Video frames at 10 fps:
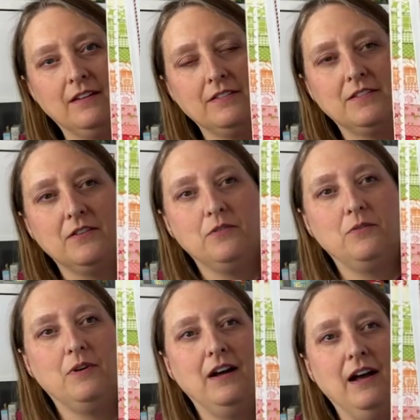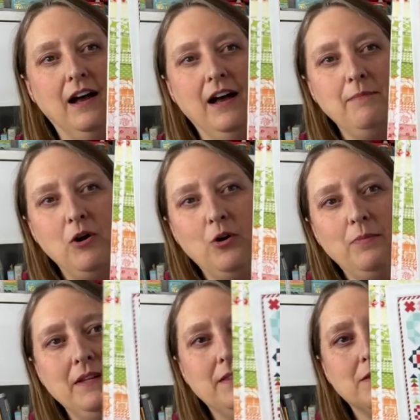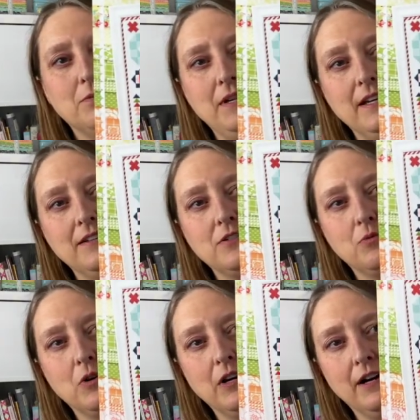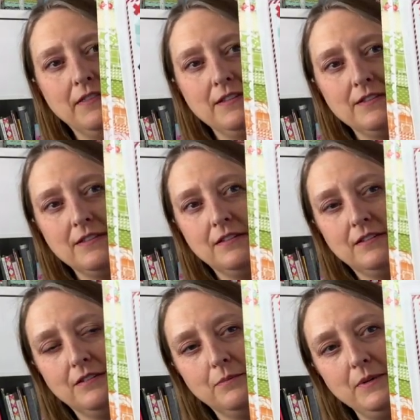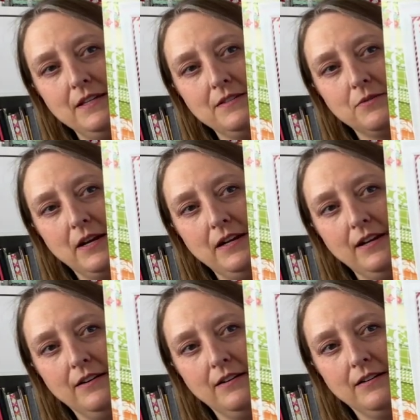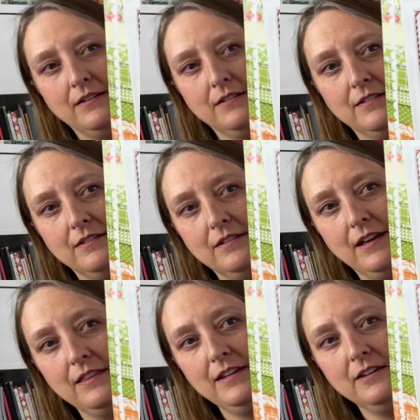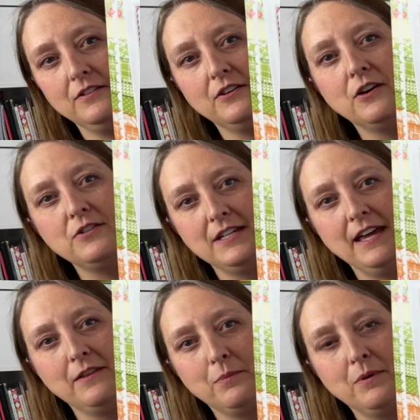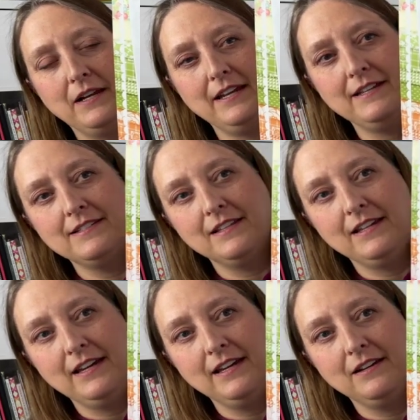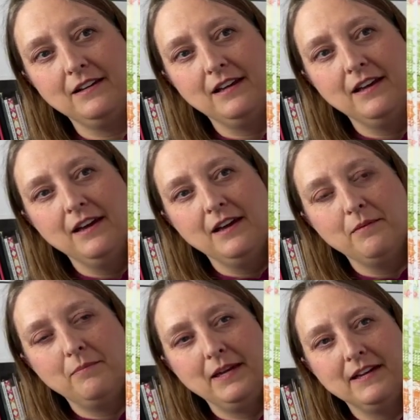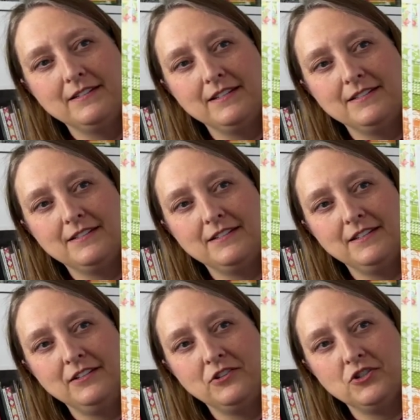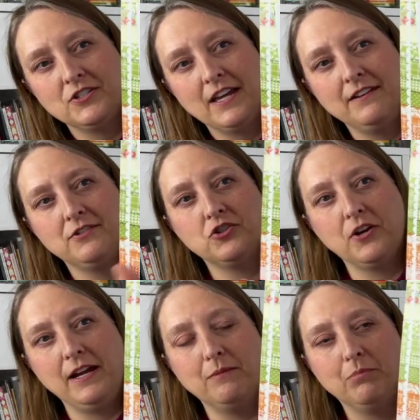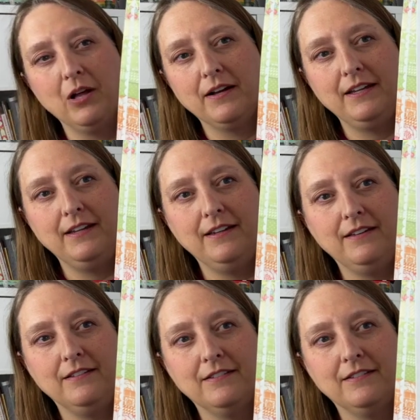So I'm hoping this weekend to work on this little piece right here. I think it'll go together pretty easily because it's, you know, just kind of straight, blocky,